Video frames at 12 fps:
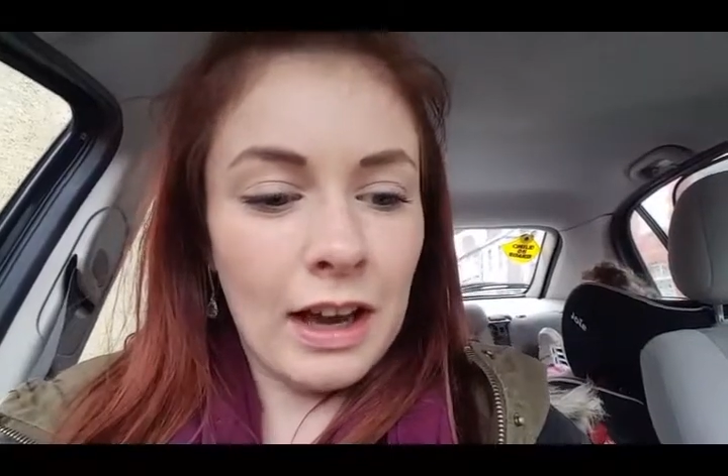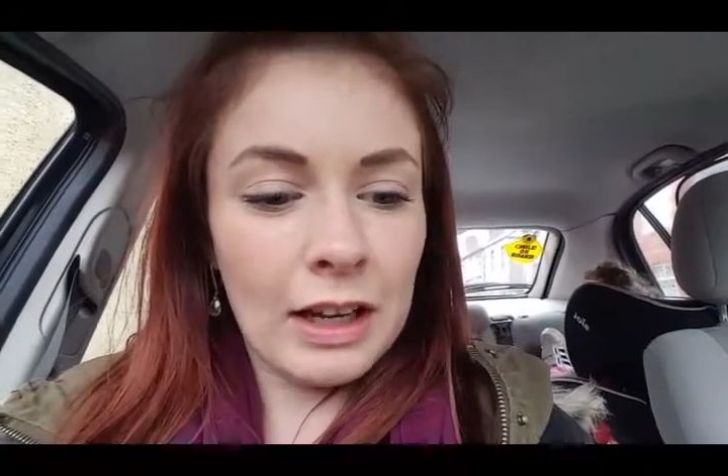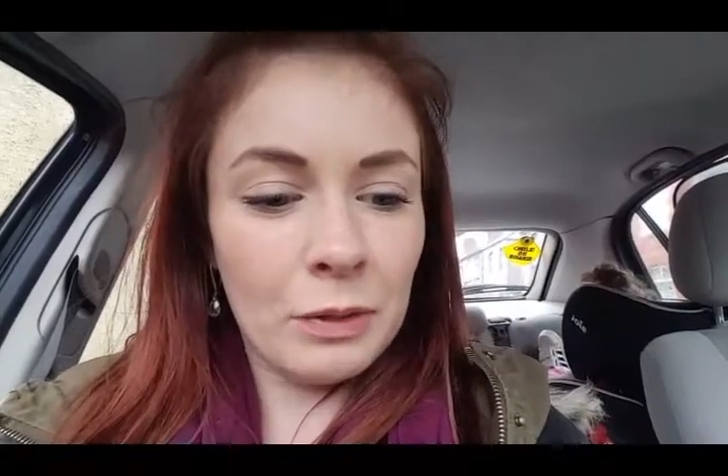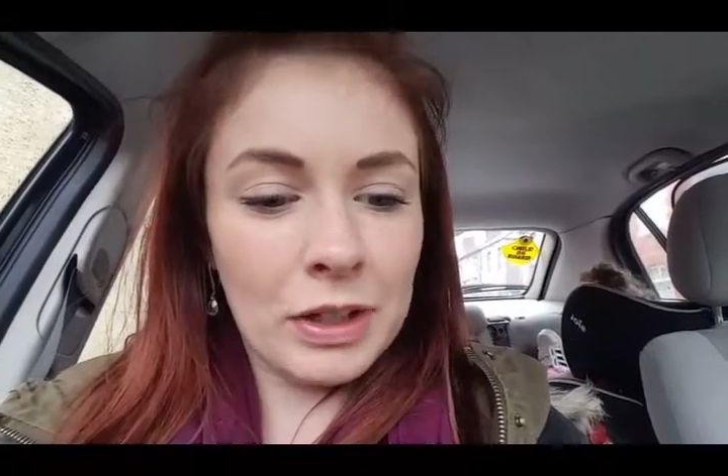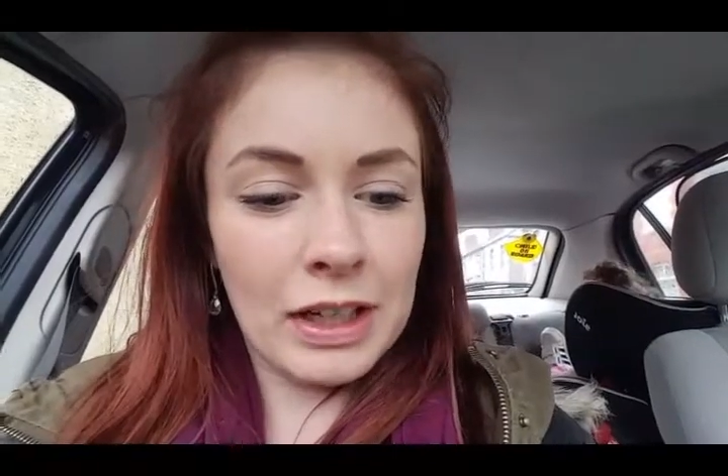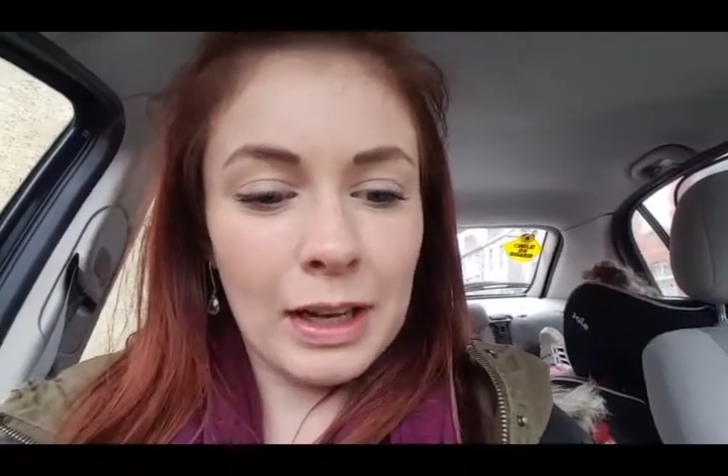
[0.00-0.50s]

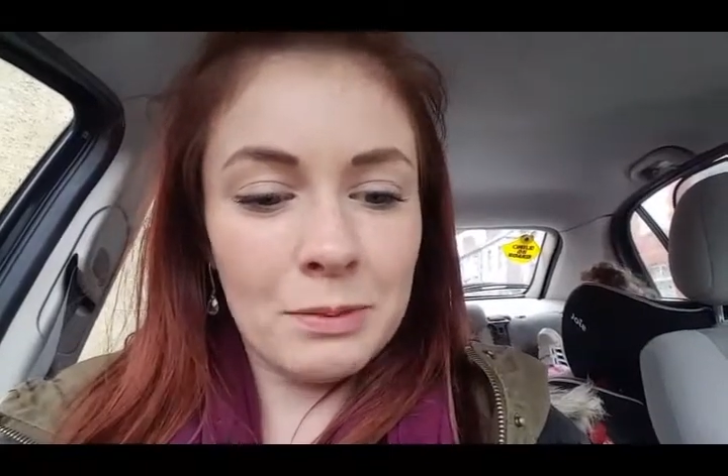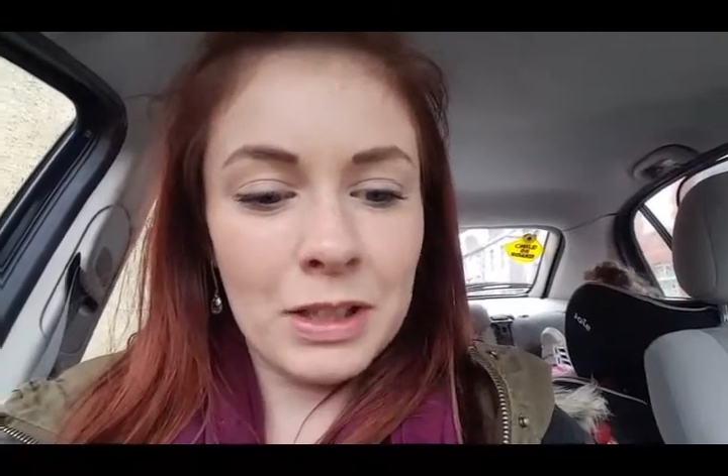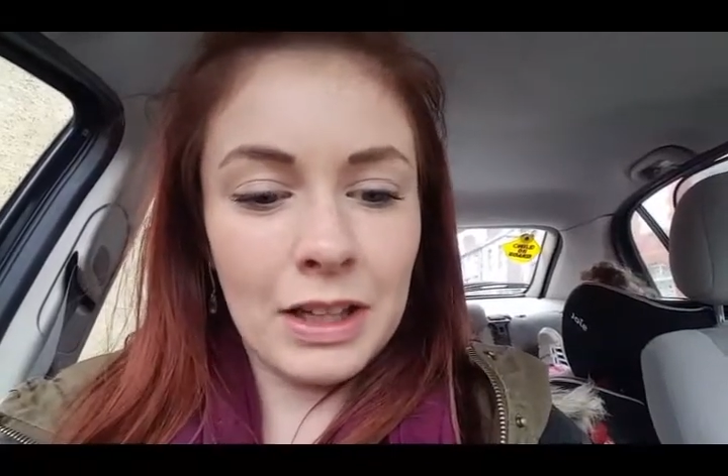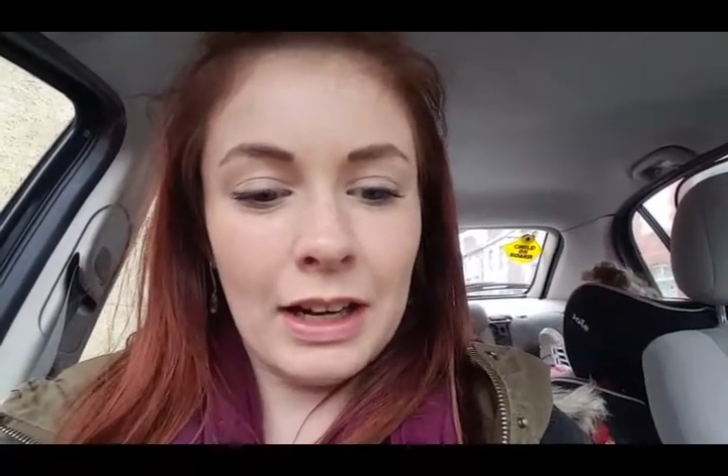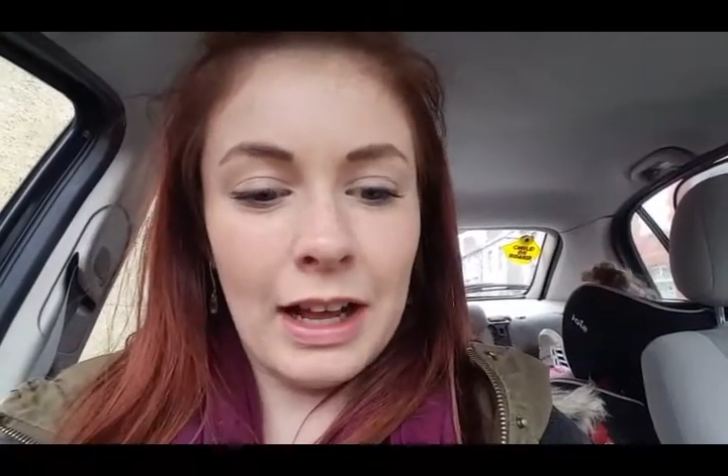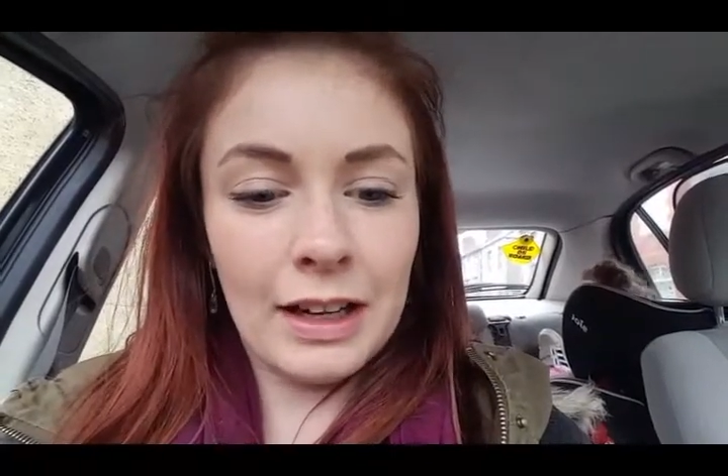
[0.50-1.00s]
and when I came
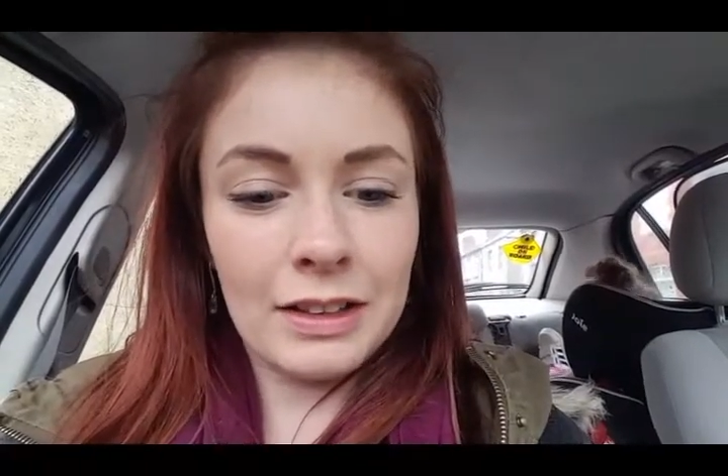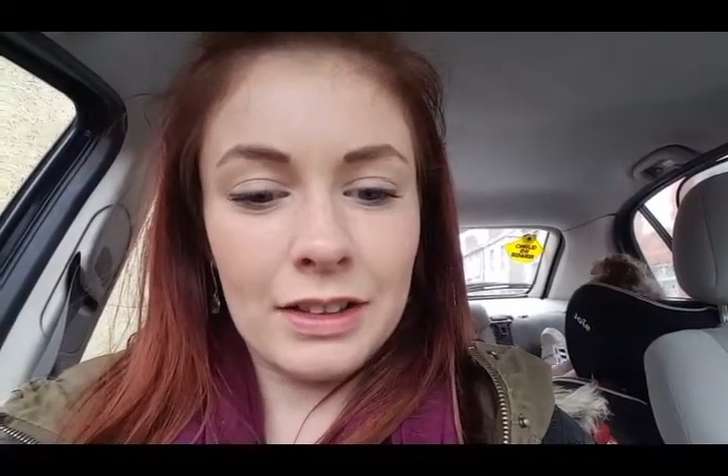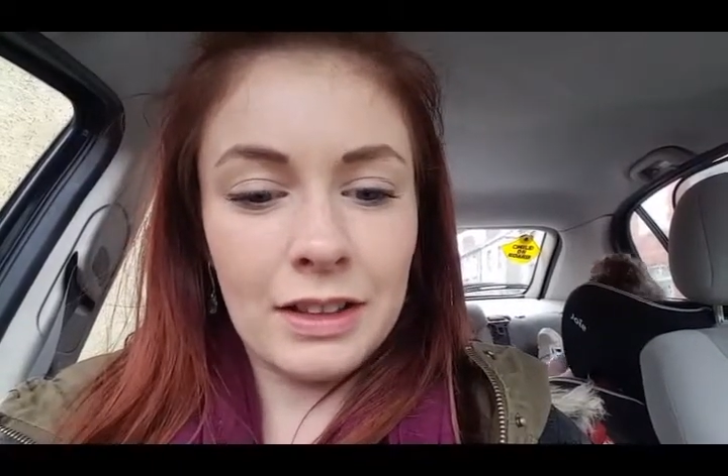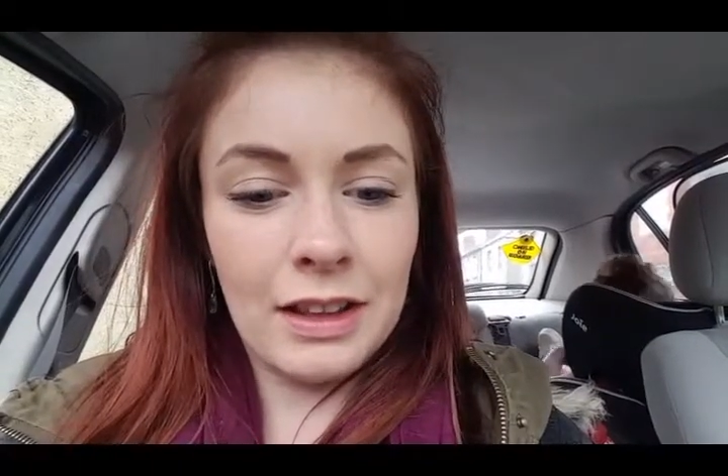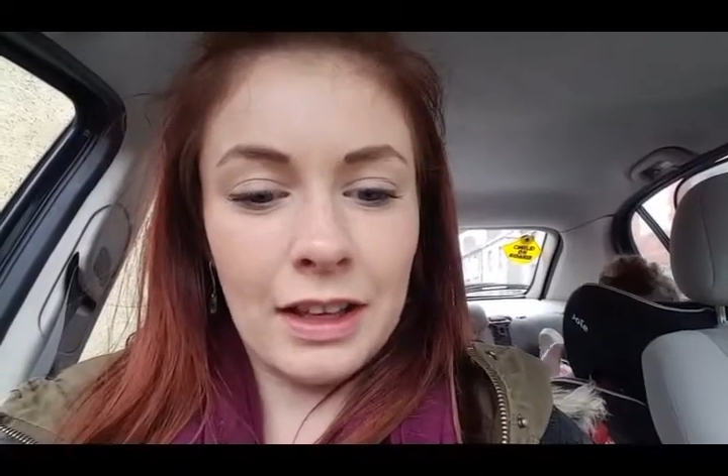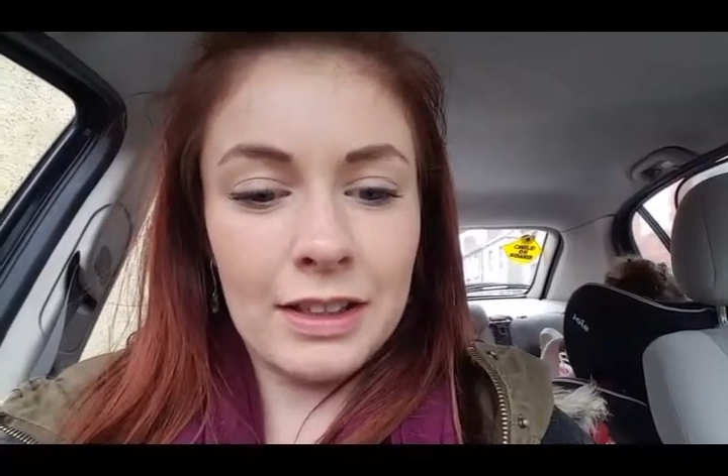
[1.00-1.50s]
to
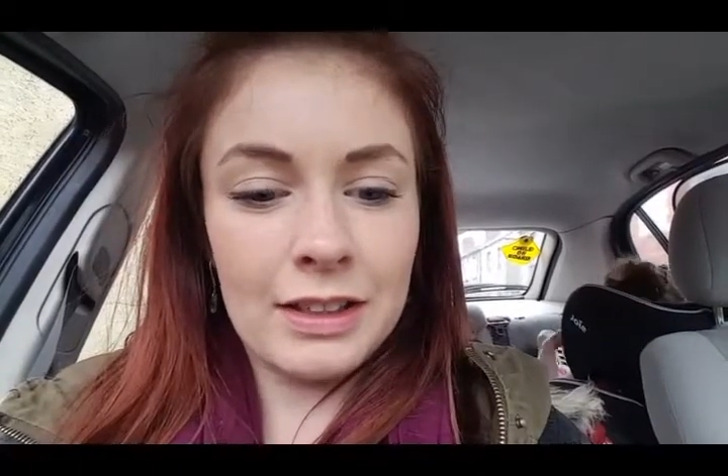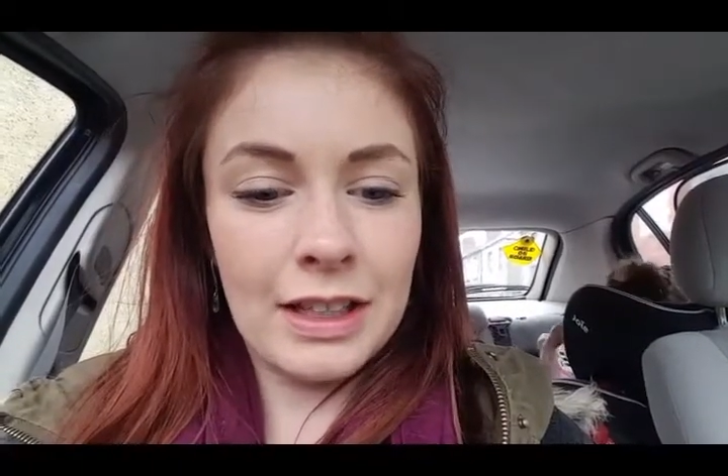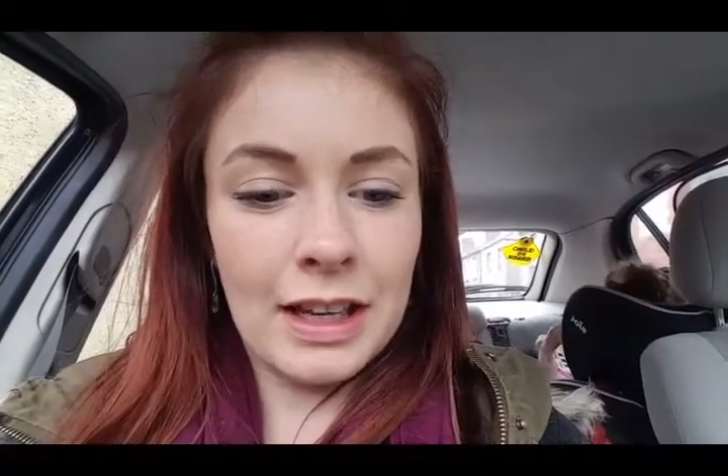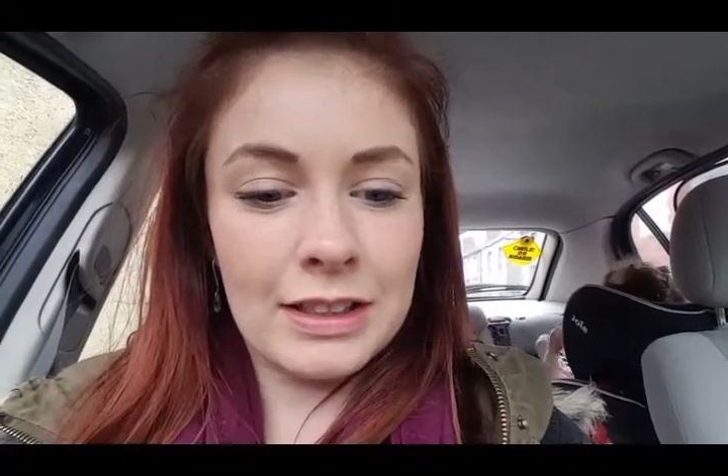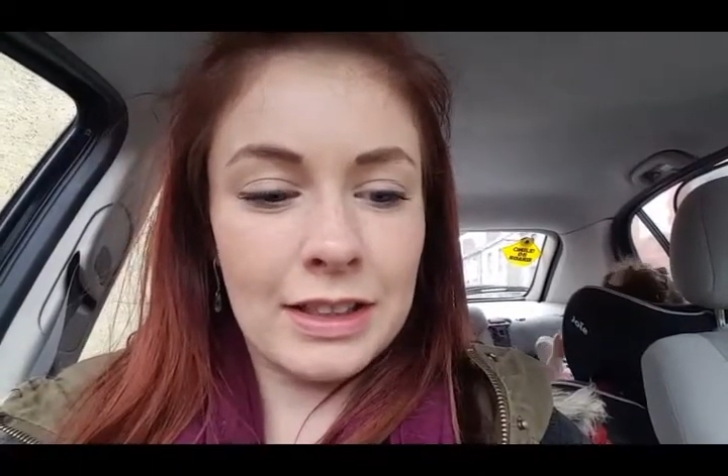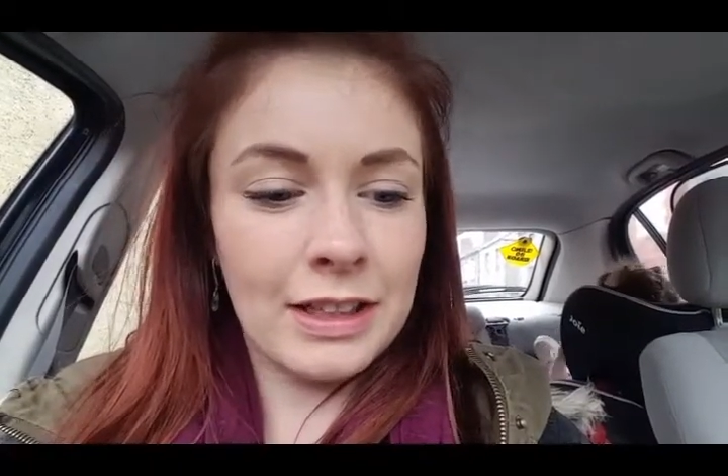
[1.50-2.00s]
collect her, they
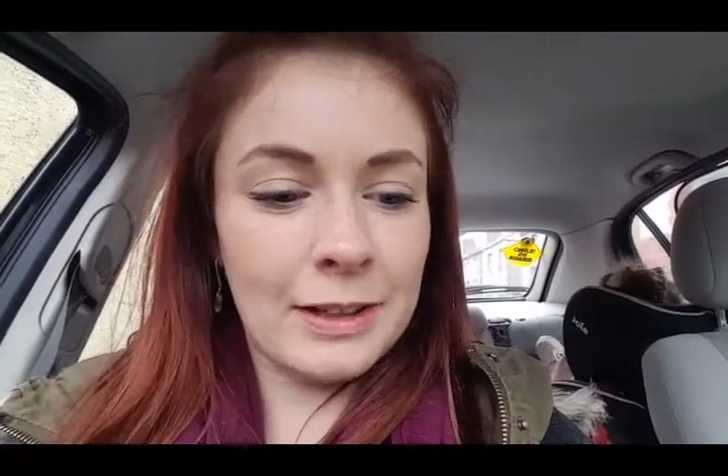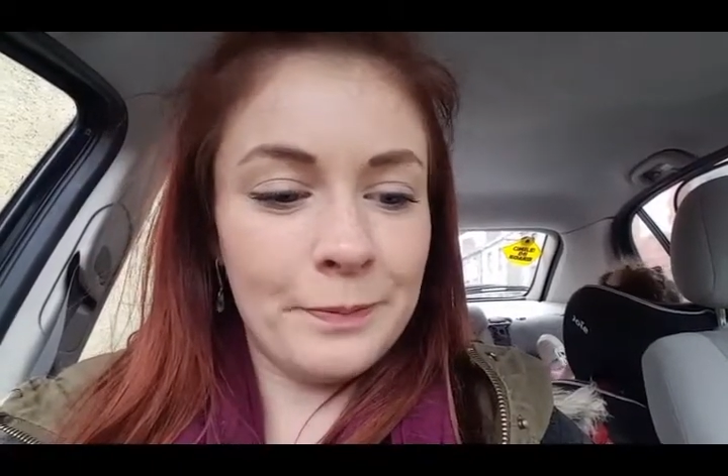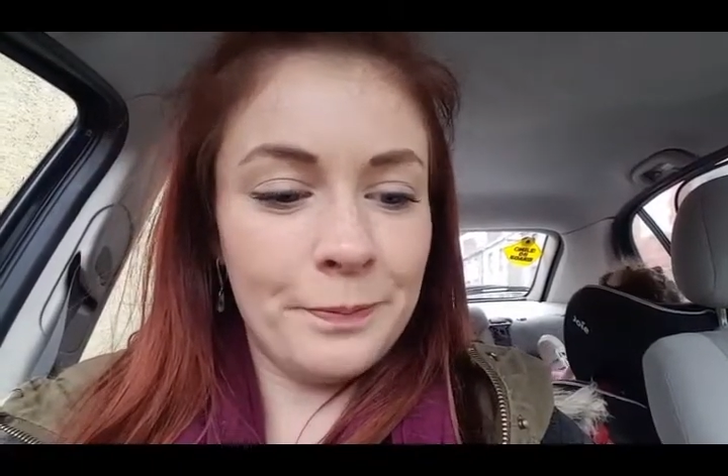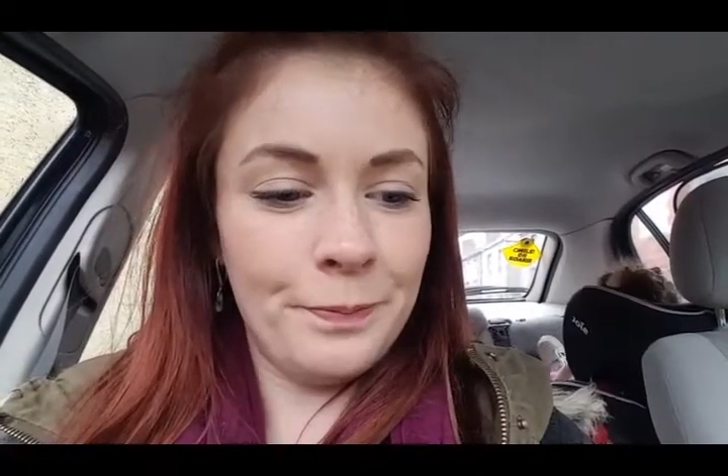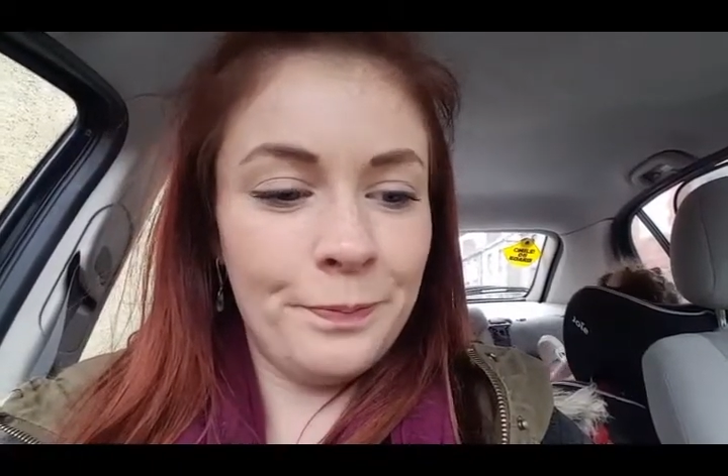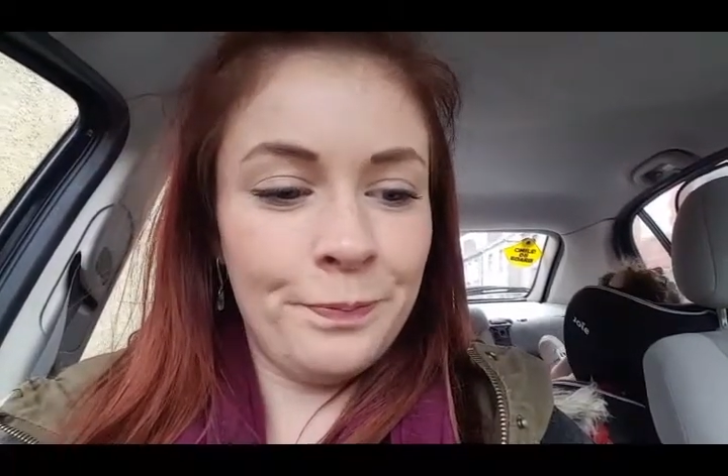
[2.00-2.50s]

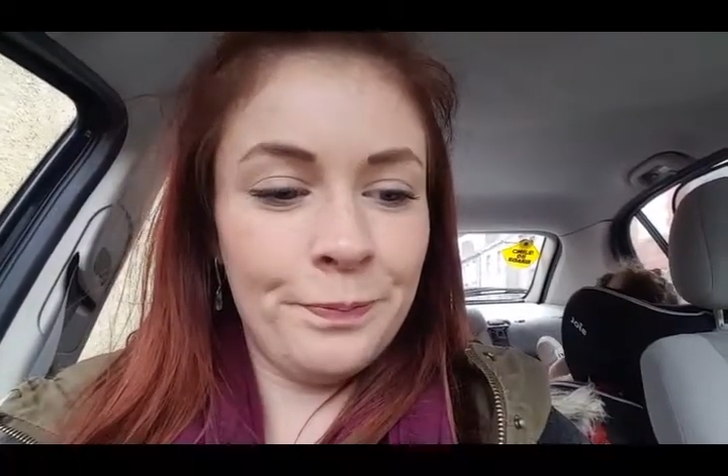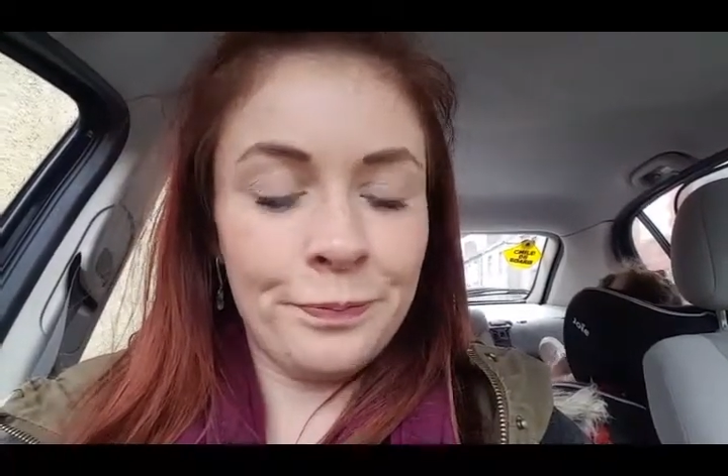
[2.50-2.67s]
said